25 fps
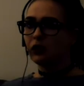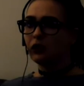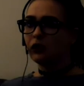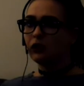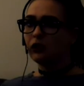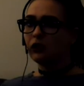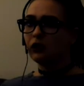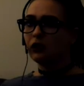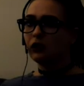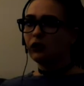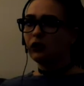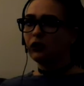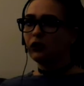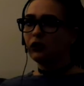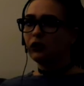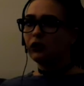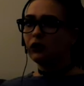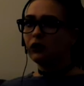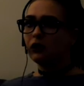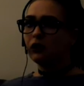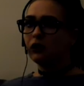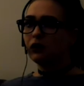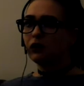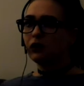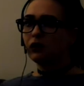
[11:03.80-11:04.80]
Finish
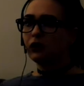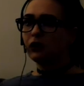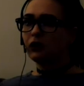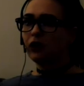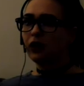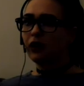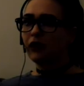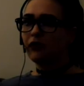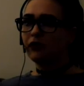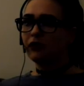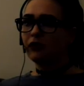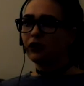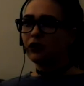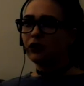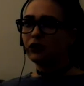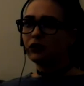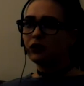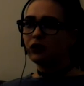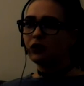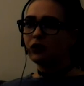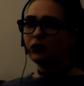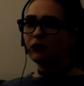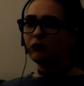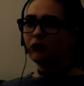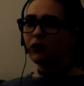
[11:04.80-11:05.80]
him. I finish
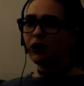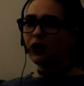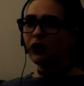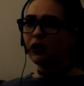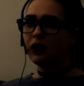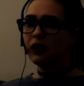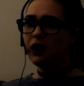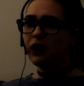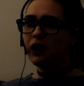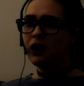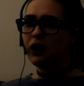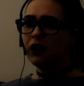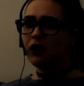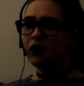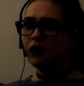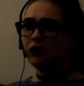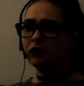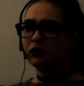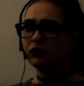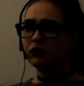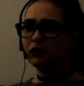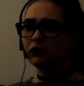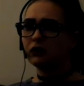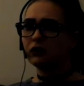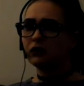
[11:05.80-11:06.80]
him right now,
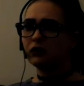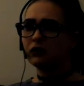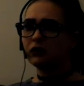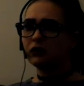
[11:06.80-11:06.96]
so it's